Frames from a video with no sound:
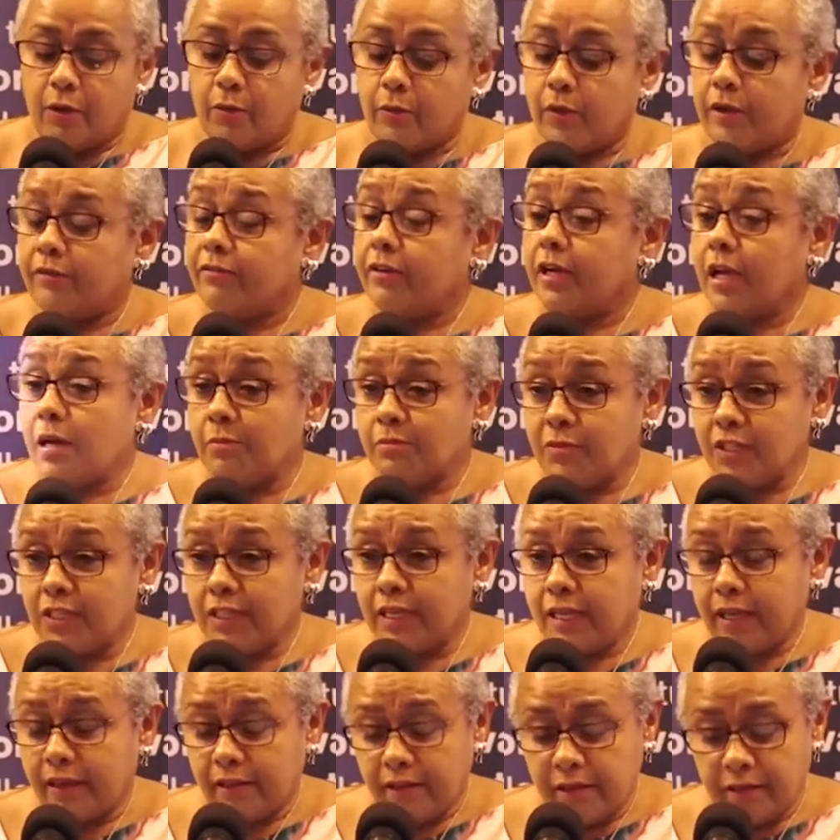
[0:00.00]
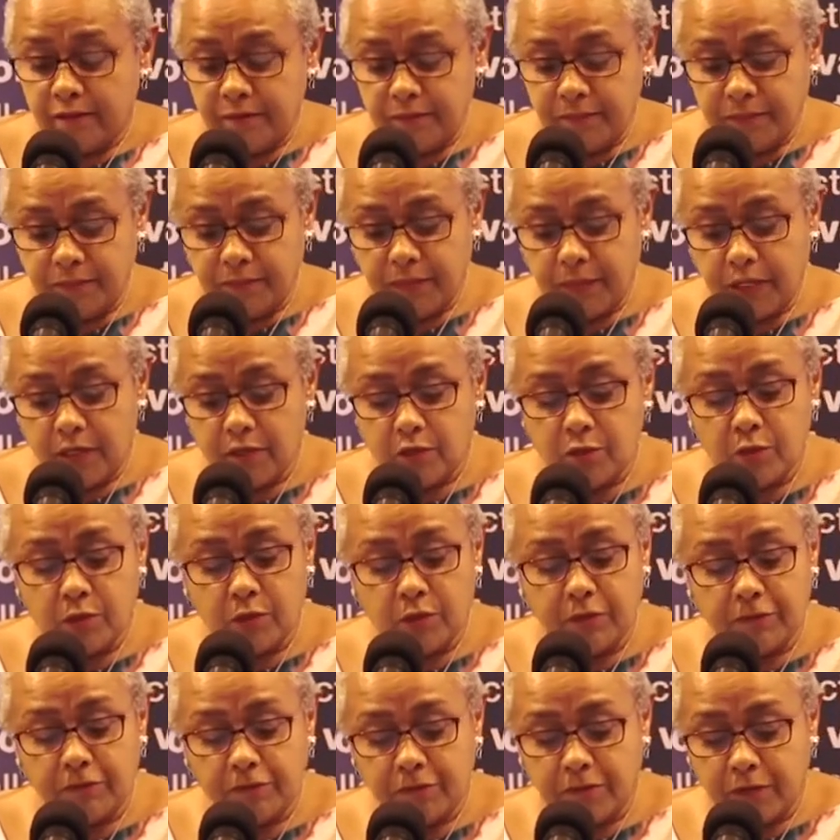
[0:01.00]
We have come together
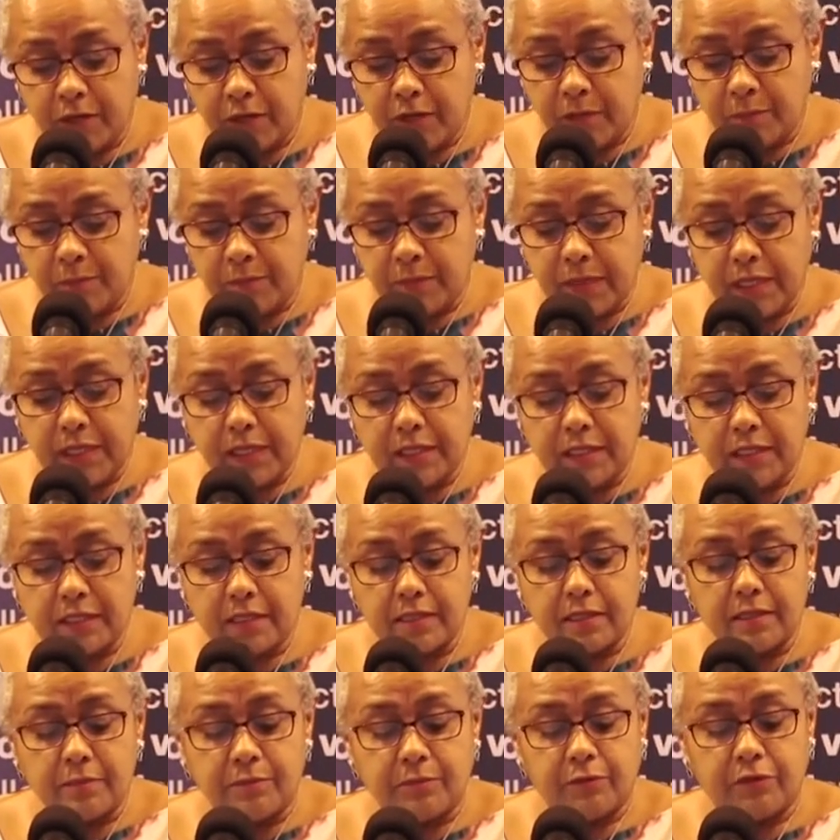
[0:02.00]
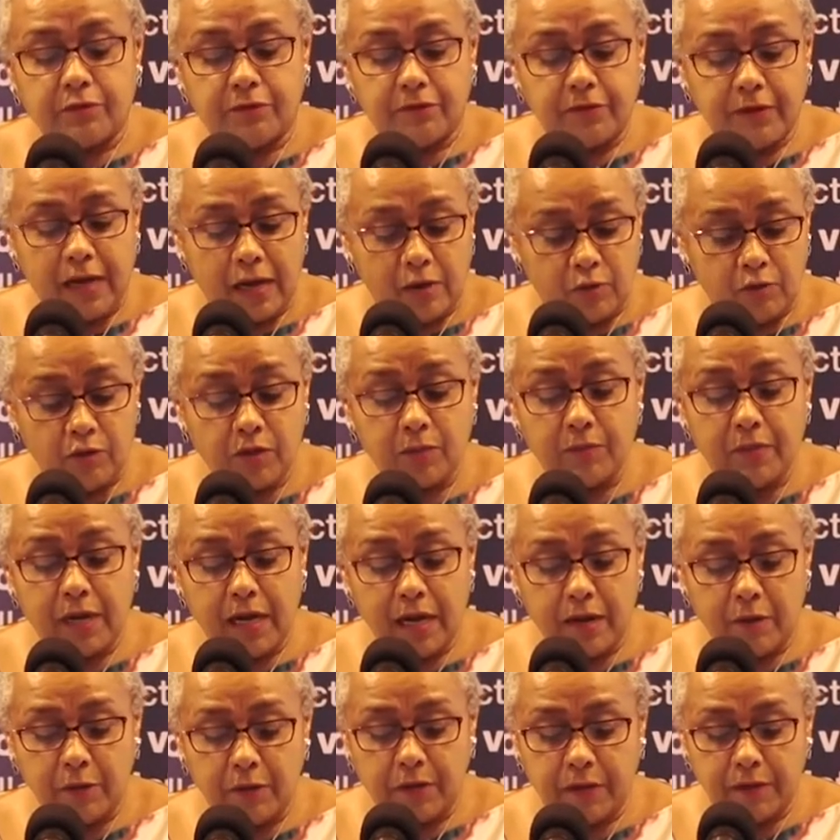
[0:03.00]
to affirm its profound
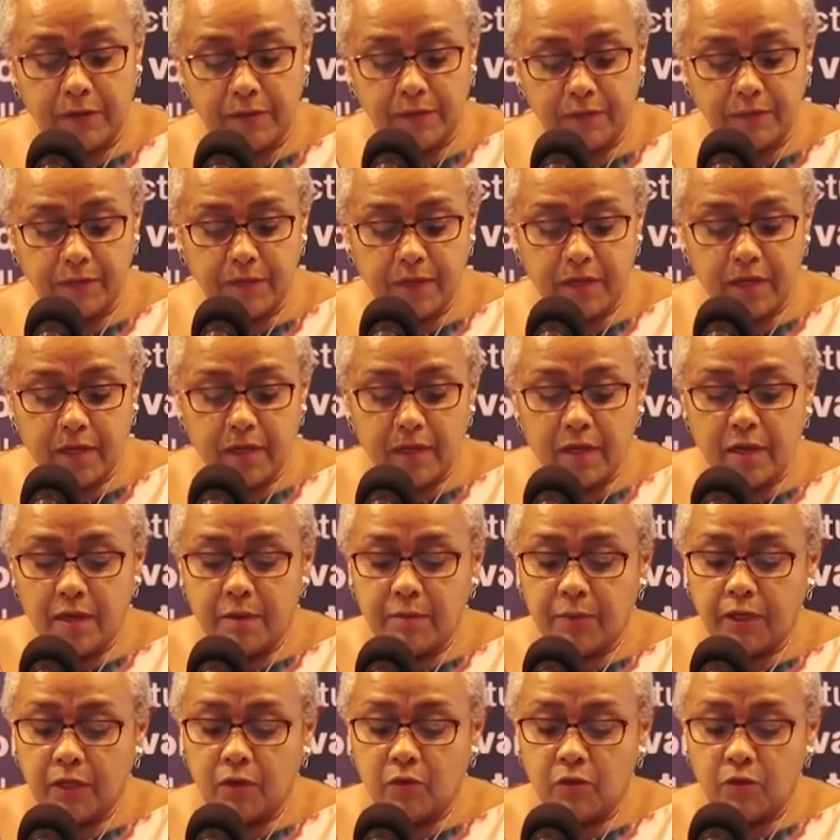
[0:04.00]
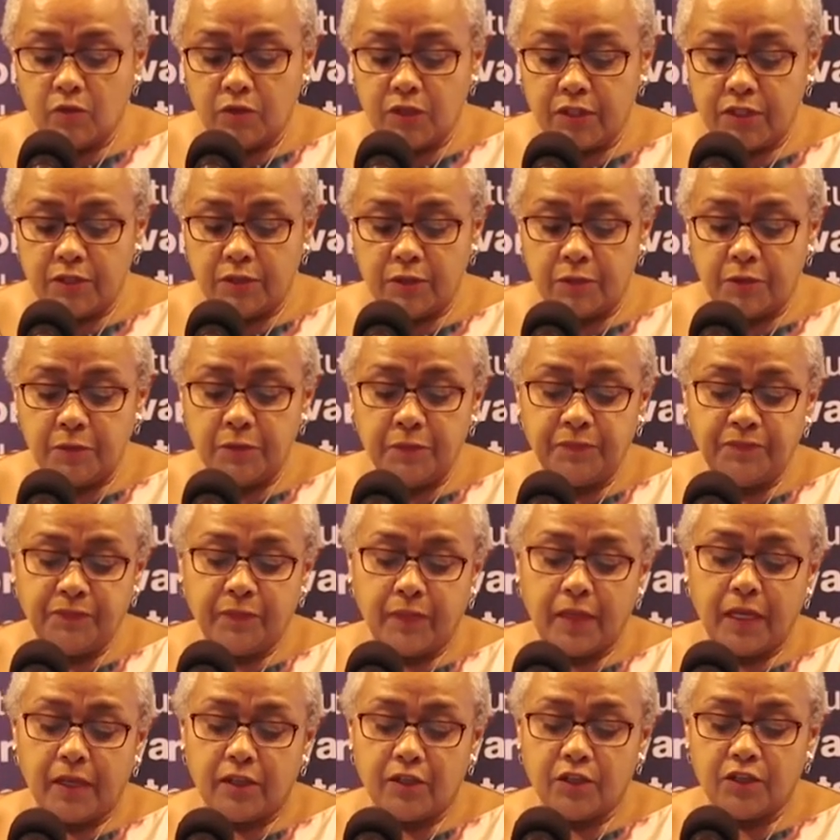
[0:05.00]
power, but also
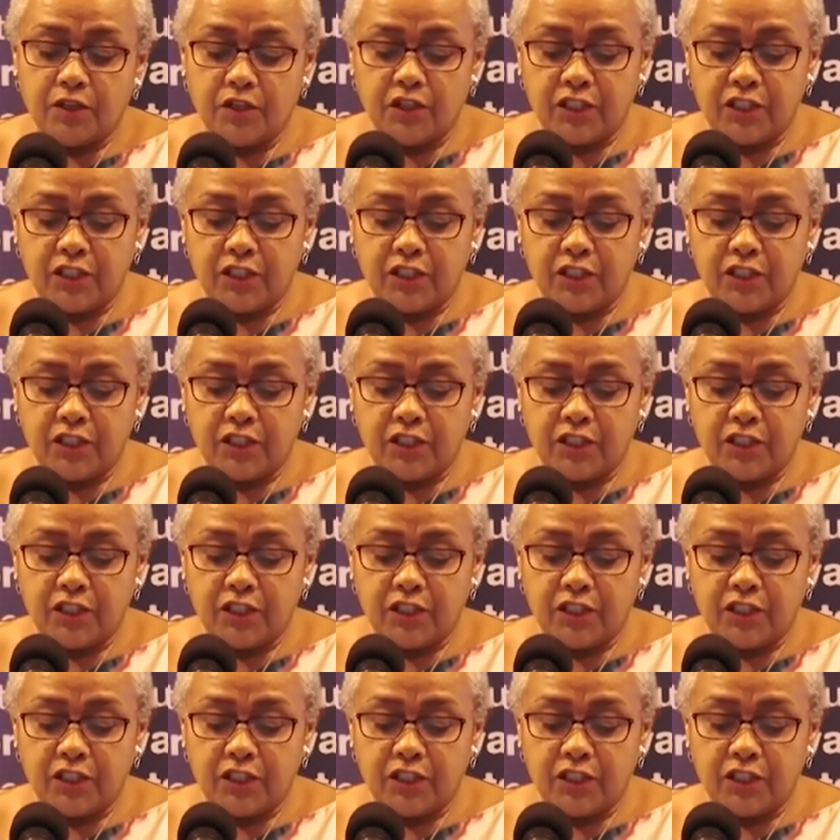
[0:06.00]
to